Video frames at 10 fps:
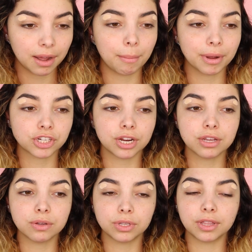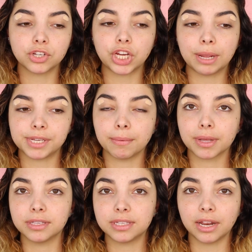I'm actually using the Shape Tape
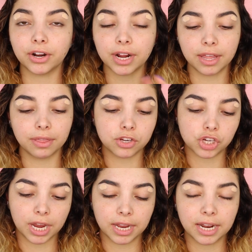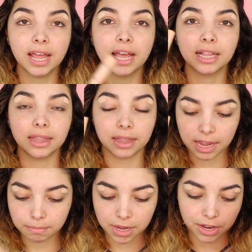Concealer in the shade
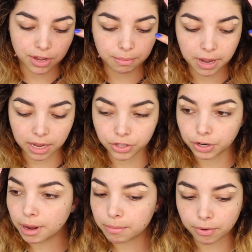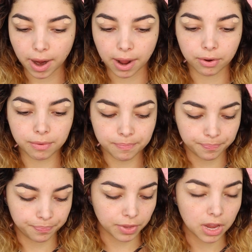Light Medium under my brow,
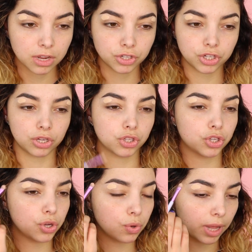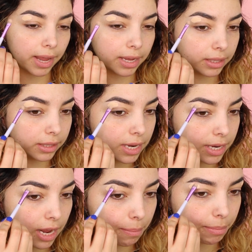just to like
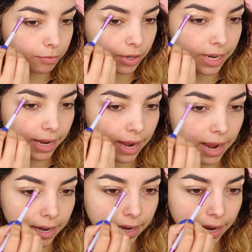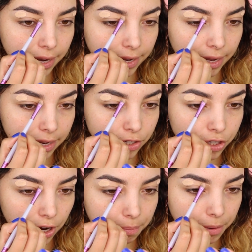clean up and really highlight it and
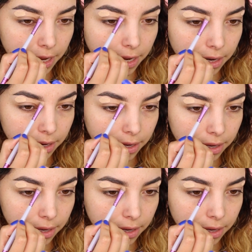sharpen it.